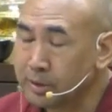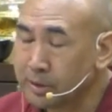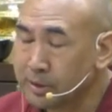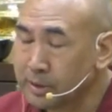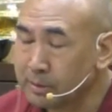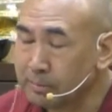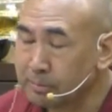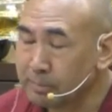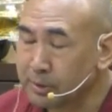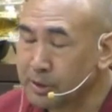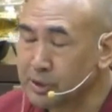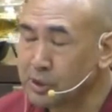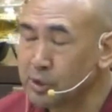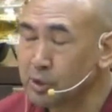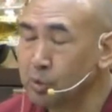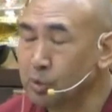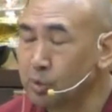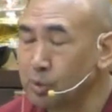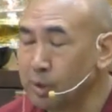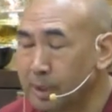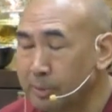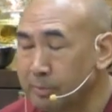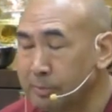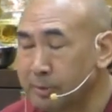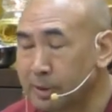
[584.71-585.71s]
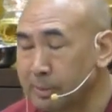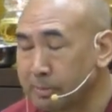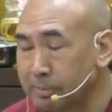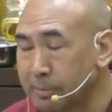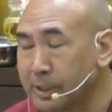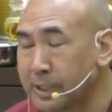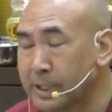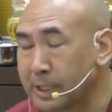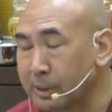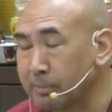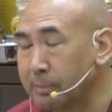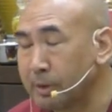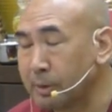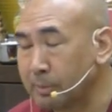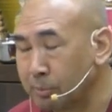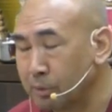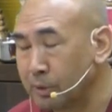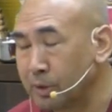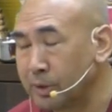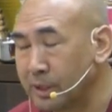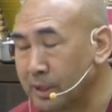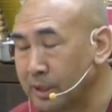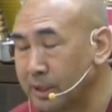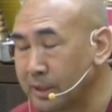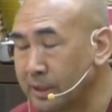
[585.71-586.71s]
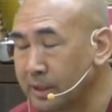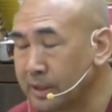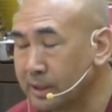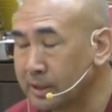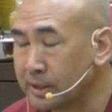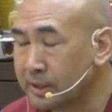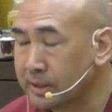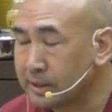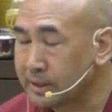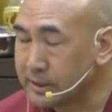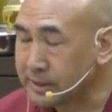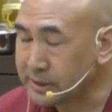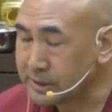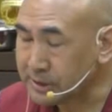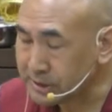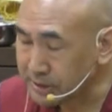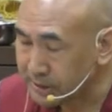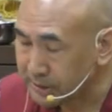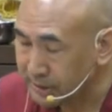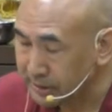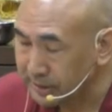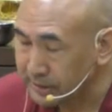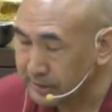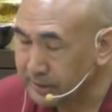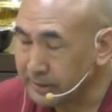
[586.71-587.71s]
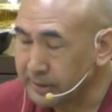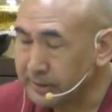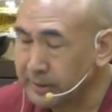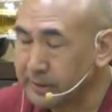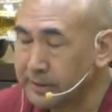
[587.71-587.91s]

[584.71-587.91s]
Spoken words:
the person who after become a Buddha still